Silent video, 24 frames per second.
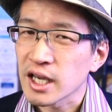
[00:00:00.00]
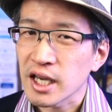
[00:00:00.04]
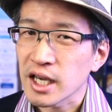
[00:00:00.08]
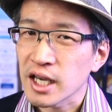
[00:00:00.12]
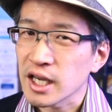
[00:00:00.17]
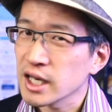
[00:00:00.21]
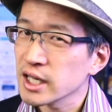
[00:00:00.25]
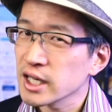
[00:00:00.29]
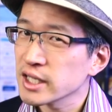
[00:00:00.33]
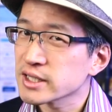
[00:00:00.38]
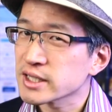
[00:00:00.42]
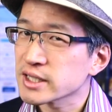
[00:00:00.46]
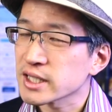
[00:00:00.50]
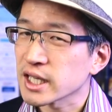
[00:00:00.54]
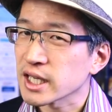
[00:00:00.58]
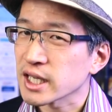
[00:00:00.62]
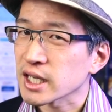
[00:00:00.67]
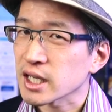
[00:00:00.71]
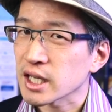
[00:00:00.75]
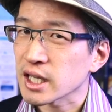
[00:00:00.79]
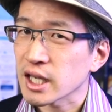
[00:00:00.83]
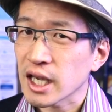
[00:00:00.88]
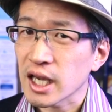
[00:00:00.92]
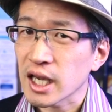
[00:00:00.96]
it is
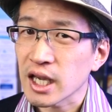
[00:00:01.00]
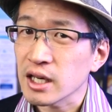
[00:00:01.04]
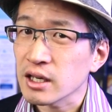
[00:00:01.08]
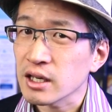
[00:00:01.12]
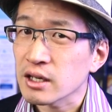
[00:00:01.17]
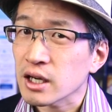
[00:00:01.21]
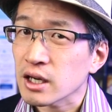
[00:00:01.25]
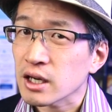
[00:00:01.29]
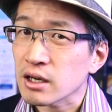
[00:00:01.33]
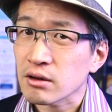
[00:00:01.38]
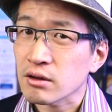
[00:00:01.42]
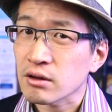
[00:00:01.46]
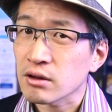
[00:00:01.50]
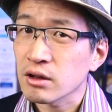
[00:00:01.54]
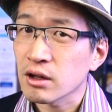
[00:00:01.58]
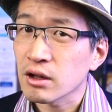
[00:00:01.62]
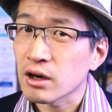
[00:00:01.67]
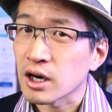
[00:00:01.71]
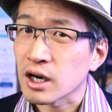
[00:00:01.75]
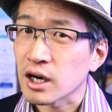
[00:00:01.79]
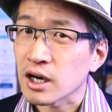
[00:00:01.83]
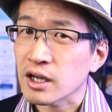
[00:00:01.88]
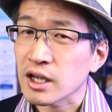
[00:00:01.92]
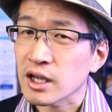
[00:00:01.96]
like eight, nine
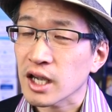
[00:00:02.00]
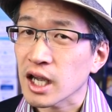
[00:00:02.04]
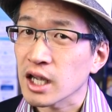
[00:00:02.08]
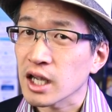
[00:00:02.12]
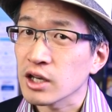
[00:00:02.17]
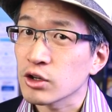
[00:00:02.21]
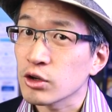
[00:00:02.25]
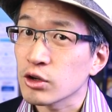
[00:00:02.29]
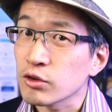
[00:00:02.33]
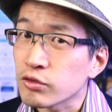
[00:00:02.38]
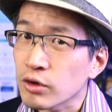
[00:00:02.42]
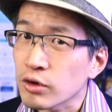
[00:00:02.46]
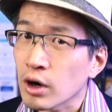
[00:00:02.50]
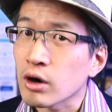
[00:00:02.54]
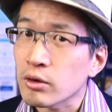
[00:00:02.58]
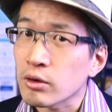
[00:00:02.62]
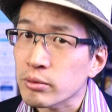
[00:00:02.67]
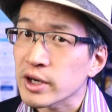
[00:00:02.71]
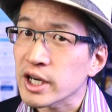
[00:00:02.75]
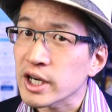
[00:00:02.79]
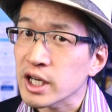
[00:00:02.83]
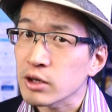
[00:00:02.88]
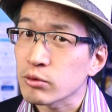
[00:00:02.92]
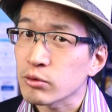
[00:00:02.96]
o'clock, and you've
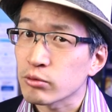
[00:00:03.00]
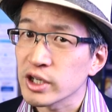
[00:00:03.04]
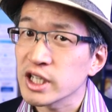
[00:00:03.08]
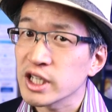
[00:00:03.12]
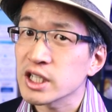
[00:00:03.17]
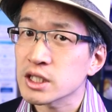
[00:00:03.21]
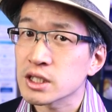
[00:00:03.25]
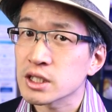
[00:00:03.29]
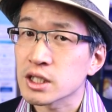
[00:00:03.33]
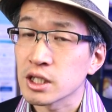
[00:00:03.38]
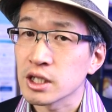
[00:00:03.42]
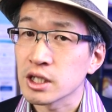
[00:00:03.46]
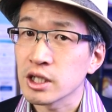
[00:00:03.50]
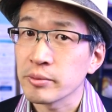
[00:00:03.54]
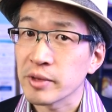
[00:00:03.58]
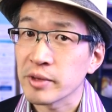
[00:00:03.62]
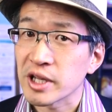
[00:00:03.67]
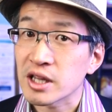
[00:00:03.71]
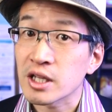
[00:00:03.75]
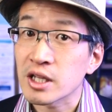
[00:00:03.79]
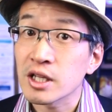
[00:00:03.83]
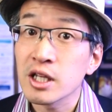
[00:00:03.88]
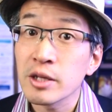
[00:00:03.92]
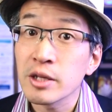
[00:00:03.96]
already reached the
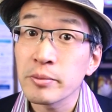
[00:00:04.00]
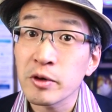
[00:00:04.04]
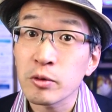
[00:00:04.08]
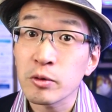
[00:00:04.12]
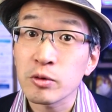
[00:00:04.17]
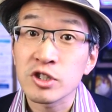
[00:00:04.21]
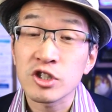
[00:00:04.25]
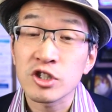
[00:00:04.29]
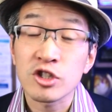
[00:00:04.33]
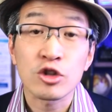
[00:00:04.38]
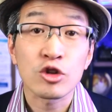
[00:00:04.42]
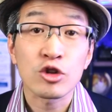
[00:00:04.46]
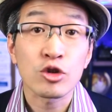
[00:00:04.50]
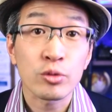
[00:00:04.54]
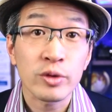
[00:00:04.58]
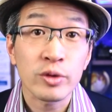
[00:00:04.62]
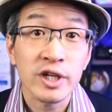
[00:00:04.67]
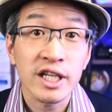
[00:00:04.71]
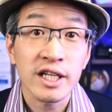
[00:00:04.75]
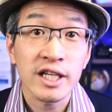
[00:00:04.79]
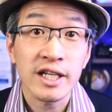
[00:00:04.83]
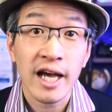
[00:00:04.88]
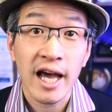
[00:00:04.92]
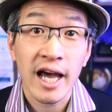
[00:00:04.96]
limit. The limit was
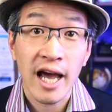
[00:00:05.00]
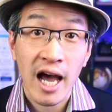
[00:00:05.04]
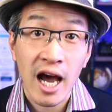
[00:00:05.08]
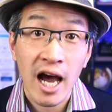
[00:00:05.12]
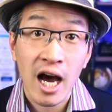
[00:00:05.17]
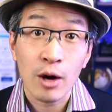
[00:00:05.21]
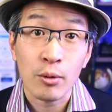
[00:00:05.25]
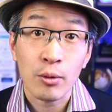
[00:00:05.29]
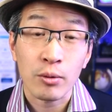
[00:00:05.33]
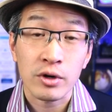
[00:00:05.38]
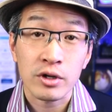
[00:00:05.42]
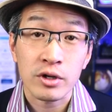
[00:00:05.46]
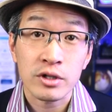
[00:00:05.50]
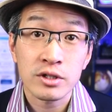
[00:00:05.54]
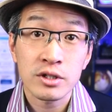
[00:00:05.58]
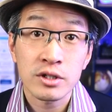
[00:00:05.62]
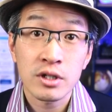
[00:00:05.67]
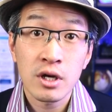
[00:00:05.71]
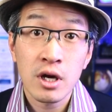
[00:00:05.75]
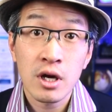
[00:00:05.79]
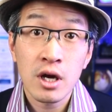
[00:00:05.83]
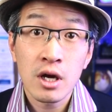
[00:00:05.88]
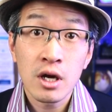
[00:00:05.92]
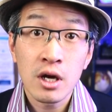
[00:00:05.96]
three hours.
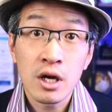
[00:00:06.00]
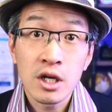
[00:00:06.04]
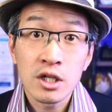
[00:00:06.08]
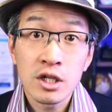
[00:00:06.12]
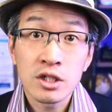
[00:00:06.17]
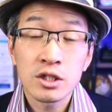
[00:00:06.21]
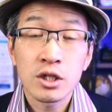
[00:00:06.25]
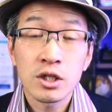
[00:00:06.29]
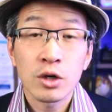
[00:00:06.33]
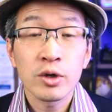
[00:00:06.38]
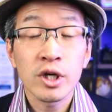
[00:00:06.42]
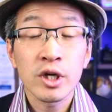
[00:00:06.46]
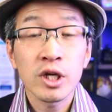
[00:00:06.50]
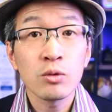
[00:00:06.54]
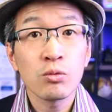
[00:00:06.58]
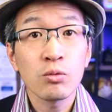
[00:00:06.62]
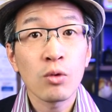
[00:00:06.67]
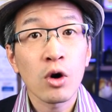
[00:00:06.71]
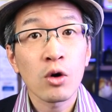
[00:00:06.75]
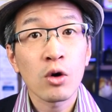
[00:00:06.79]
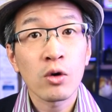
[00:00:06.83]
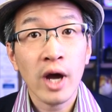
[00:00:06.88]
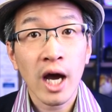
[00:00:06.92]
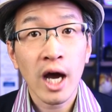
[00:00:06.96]
So he
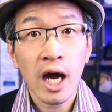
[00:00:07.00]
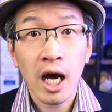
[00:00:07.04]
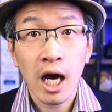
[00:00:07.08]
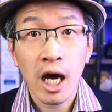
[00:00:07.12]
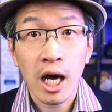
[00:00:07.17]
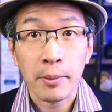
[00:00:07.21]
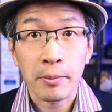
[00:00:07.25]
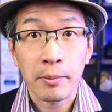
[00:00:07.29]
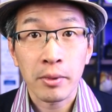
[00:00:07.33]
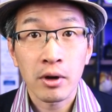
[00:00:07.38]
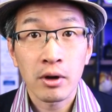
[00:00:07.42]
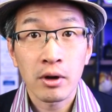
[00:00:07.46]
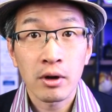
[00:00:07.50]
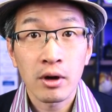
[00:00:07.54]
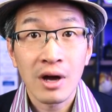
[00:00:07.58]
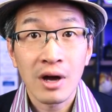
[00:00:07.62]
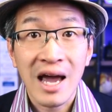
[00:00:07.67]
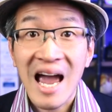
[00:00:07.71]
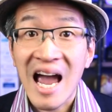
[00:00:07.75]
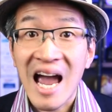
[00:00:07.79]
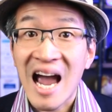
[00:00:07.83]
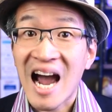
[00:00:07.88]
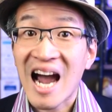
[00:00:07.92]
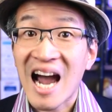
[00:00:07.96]
woke up
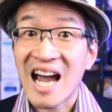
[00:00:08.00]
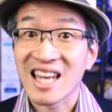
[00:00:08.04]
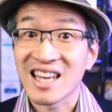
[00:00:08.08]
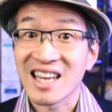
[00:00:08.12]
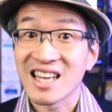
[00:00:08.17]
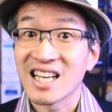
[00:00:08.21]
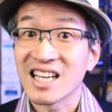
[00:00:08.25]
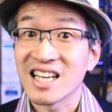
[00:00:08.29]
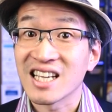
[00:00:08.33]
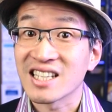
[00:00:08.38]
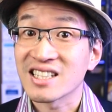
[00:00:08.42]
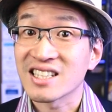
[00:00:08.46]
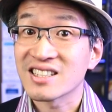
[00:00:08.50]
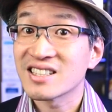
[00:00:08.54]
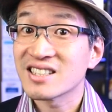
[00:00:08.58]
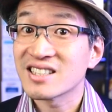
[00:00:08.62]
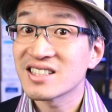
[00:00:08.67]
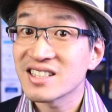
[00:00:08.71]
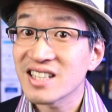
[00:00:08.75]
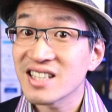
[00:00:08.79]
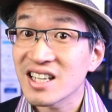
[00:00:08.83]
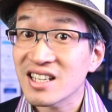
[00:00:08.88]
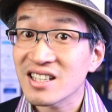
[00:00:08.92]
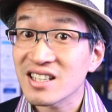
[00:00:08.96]
at like
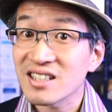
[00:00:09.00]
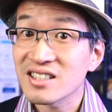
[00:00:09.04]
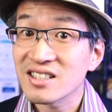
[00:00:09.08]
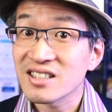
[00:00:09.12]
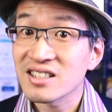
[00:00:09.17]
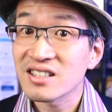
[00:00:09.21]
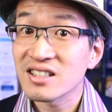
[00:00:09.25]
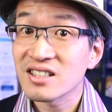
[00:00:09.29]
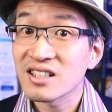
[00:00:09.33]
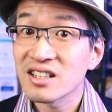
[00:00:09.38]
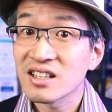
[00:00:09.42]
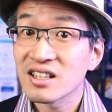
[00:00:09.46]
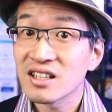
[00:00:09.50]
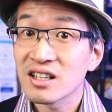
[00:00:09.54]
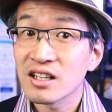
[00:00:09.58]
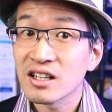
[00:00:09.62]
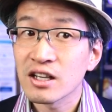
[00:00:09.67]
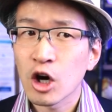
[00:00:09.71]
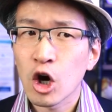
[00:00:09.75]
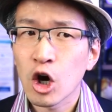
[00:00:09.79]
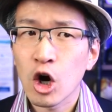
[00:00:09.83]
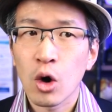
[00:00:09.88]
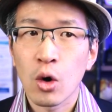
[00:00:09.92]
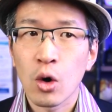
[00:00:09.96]
six
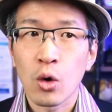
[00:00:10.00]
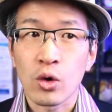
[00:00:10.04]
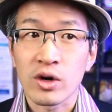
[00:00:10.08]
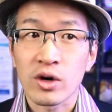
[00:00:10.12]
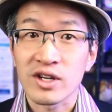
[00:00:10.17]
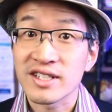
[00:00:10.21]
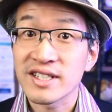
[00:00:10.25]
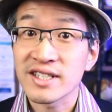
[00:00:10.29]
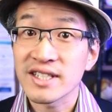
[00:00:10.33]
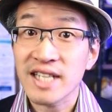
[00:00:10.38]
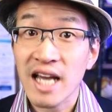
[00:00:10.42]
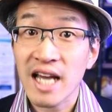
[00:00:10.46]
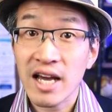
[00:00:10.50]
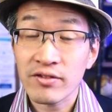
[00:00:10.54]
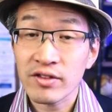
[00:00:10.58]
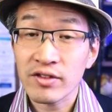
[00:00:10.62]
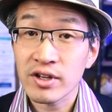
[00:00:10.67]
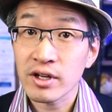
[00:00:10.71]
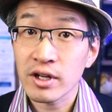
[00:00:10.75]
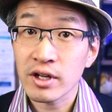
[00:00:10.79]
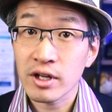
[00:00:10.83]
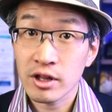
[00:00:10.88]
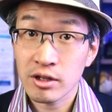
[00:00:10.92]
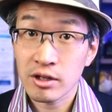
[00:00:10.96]
or
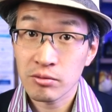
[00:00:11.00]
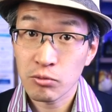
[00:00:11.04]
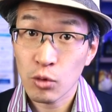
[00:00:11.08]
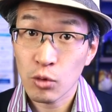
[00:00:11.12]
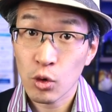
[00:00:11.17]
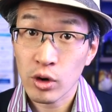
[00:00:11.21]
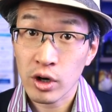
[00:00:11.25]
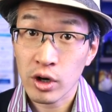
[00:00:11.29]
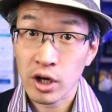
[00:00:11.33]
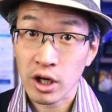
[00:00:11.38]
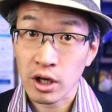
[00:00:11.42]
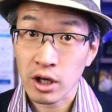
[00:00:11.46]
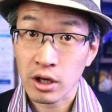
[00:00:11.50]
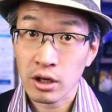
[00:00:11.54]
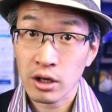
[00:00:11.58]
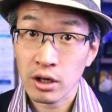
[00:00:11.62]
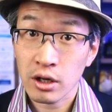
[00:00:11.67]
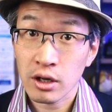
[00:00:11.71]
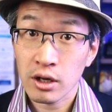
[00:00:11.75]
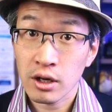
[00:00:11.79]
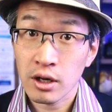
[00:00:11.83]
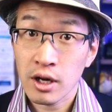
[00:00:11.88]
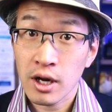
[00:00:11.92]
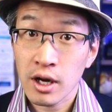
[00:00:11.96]
seven in the morning,
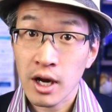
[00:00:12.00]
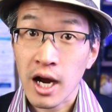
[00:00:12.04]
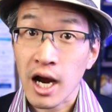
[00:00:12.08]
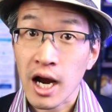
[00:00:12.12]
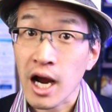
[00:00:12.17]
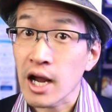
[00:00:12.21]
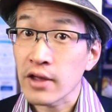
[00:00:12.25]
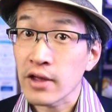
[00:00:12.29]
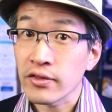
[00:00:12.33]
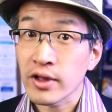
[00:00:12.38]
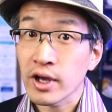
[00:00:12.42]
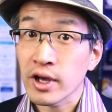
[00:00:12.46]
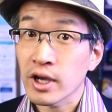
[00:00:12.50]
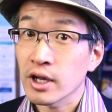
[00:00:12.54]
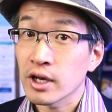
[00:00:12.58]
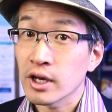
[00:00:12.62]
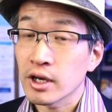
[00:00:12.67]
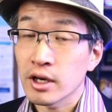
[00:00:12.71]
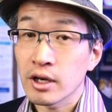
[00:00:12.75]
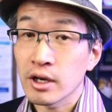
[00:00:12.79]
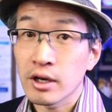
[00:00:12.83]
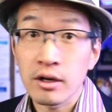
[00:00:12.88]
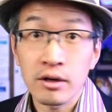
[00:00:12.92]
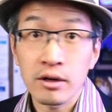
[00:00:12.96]
and
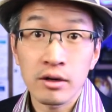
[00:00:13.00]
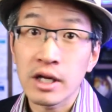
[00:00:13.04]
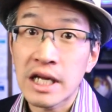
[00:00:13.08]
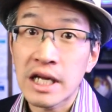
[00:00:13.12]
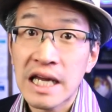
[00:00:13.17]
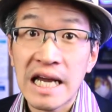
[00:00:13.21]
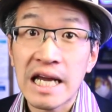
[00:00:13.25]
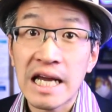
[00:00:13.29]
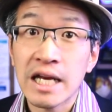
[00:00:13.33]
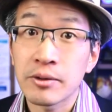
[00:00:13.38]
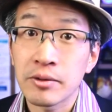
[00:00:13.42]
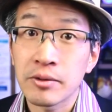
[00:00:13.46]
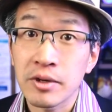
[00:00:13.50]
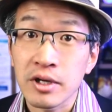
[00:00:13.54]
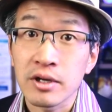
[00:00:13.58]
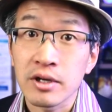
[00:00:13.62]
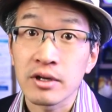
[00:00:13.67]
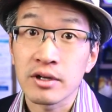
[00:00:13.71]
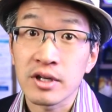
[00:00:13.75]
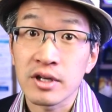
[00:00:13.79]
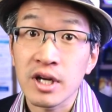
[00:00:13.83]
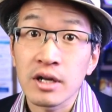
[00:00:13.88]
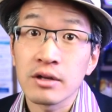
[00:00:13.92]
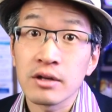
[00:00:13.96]
then he had
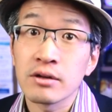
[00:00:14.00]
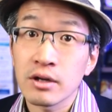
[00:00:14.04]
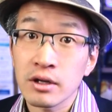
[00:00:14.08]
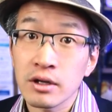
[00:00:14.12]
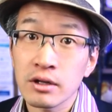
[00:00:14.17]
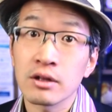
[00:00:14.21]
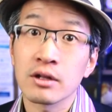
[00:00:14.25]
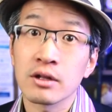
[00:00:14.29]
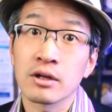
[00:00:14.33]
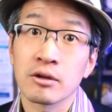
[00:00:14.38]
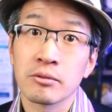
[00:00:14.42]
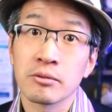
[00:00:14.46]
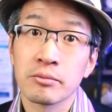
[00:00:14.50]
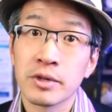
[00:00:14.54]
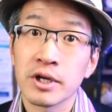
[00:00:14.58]
done nothing